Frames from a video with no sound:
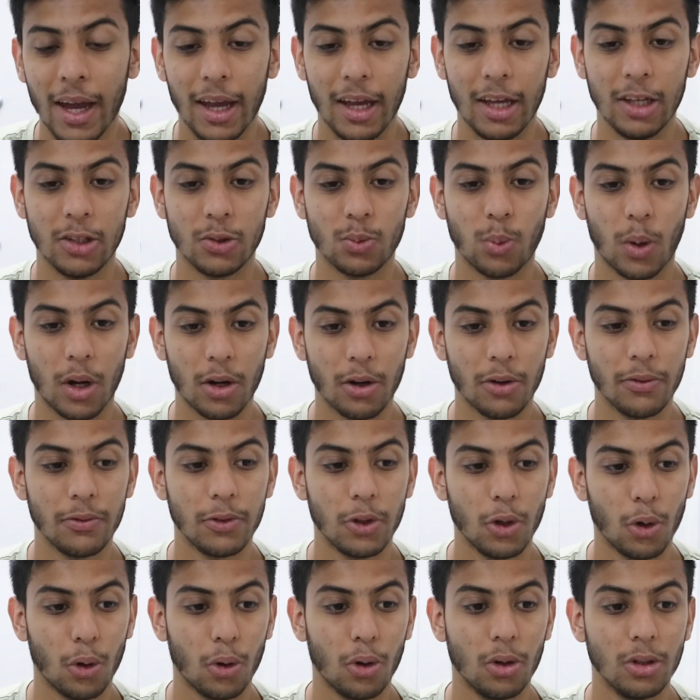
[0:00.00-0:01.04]
is one
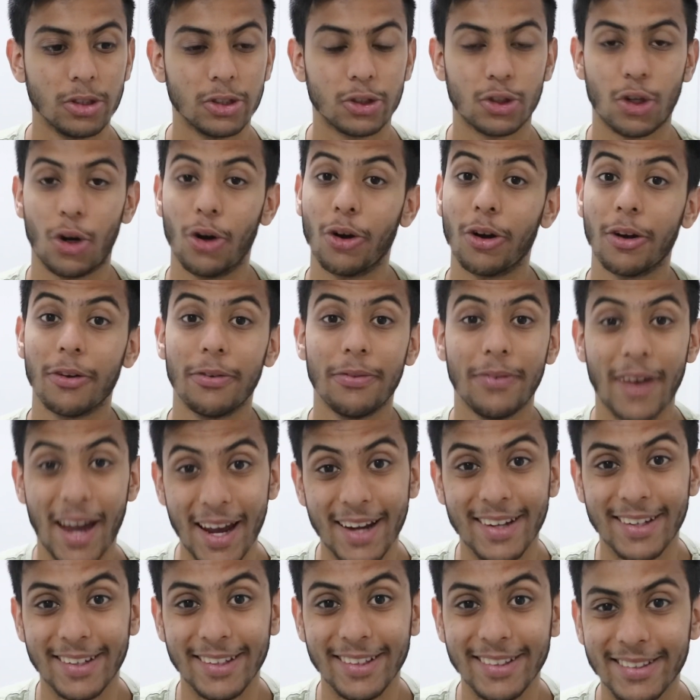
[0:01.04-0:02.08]
of your strong
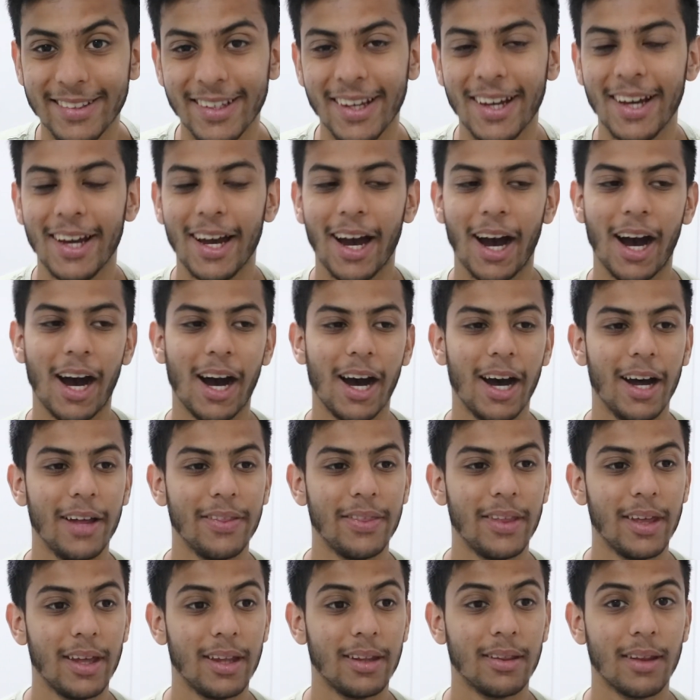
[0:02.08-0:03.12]
factors,
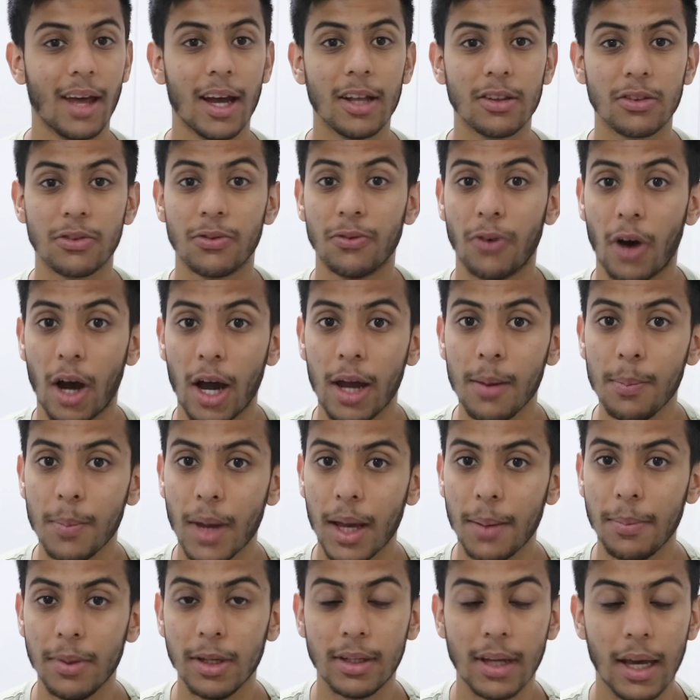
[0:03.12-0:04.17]
then that's fine.
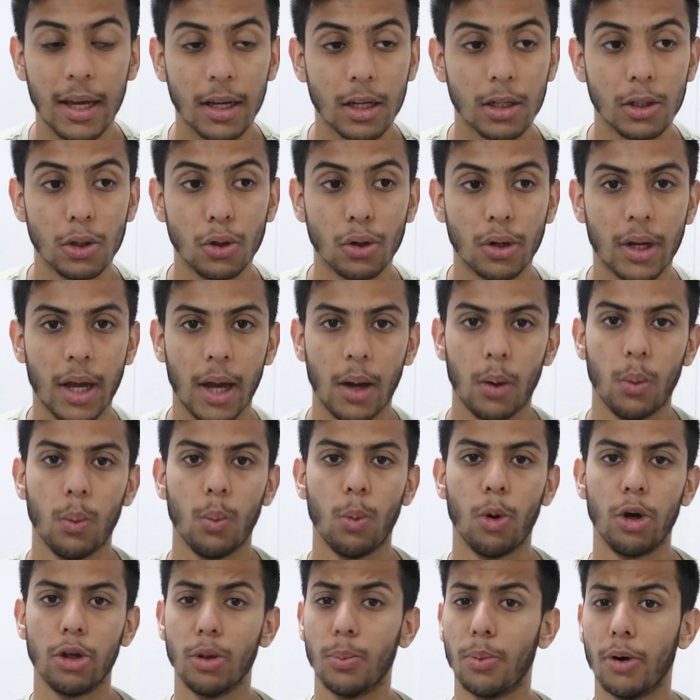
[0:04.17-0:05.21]
Maybe take a look at
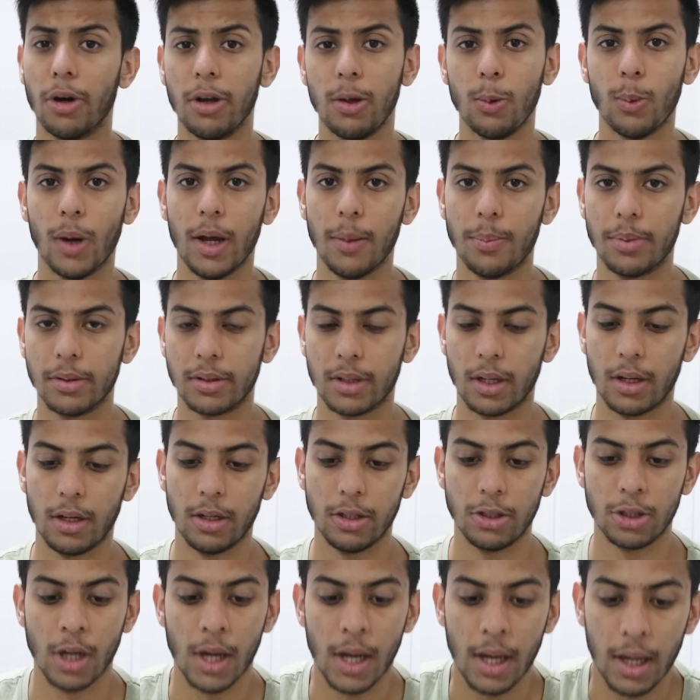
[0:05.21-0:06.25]
what your body weight
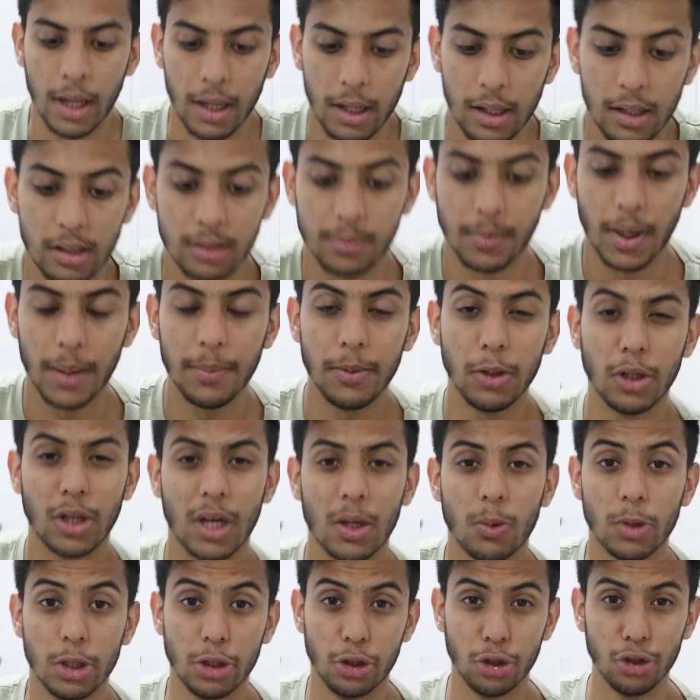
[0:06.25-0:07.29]
percentage is. Maybe you
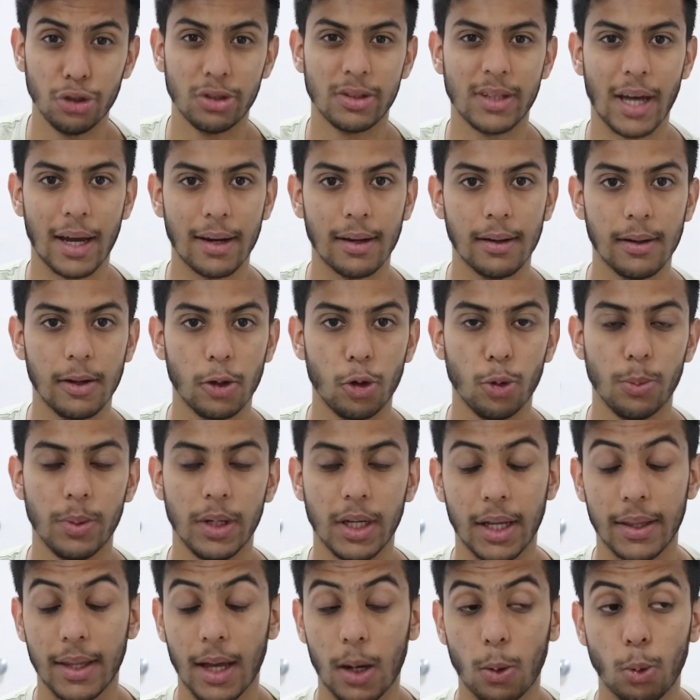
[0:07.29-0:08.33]
can reduce that a little
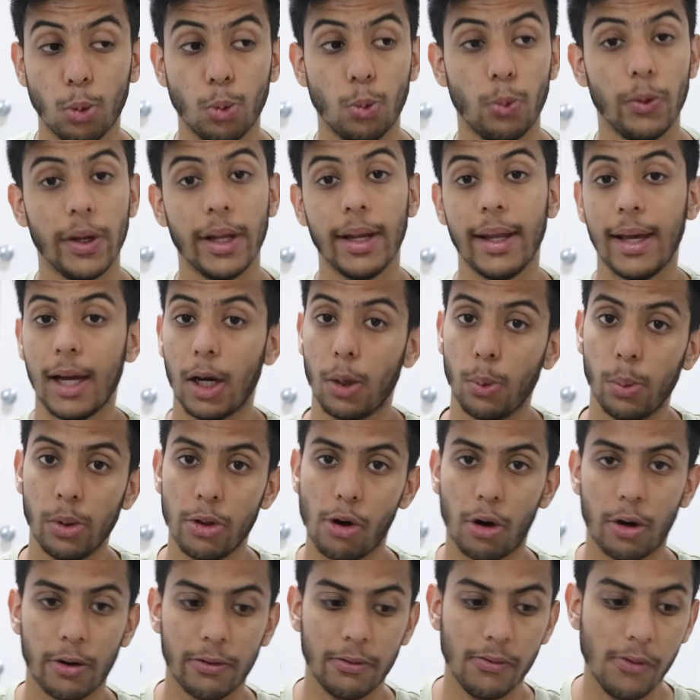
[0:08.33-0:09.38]
bit, and that will really help with
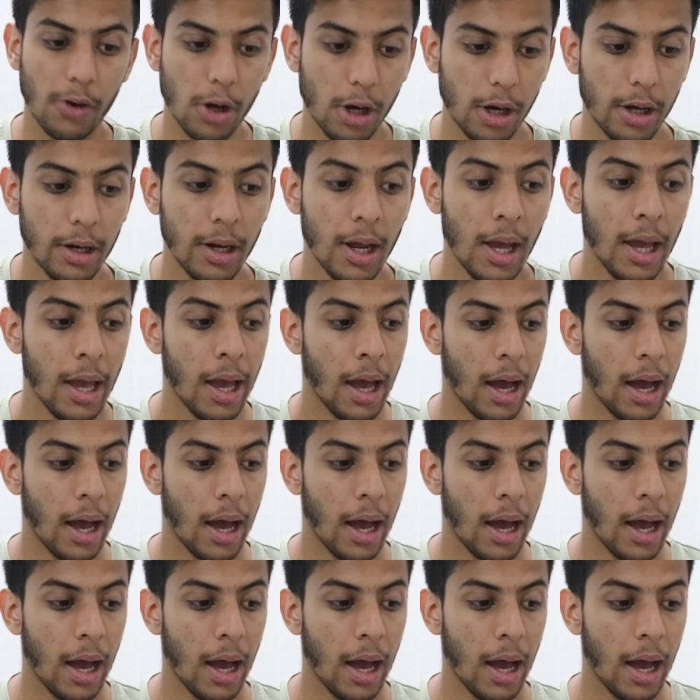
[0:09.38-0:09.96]
your off-vert.